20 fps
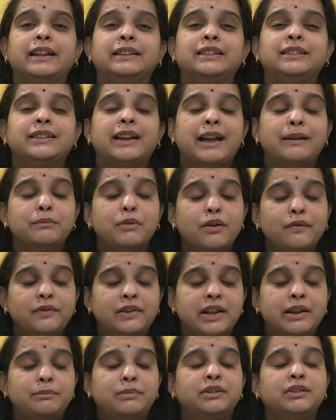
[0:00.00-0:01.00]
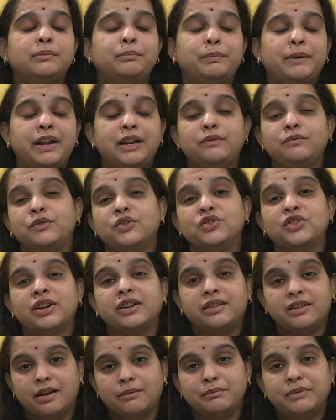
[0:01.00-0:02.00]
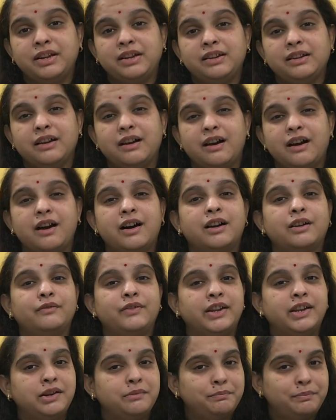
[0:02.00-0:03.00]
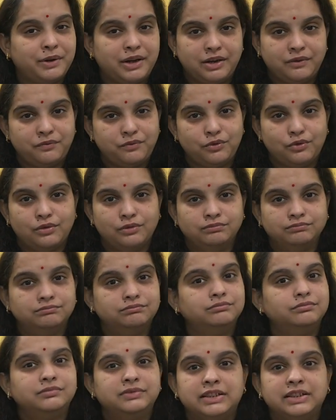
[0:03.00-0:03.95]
at the time of labor the pain which are coming are very painful.